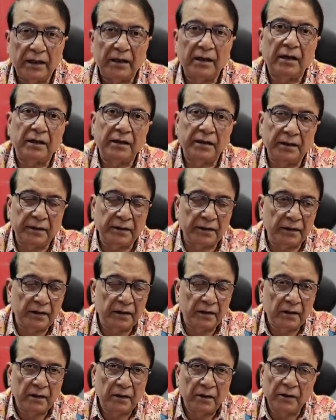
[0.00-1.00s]
Iranian
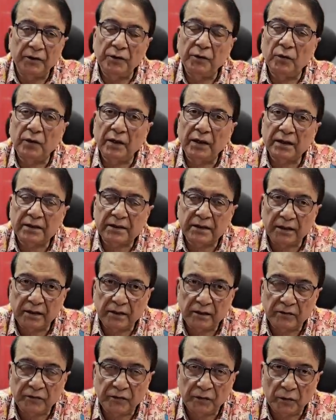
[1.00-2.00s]
nuclear
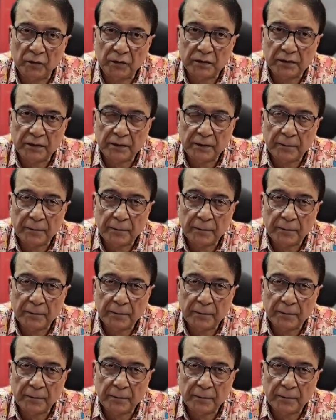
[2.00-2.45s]
centrifuges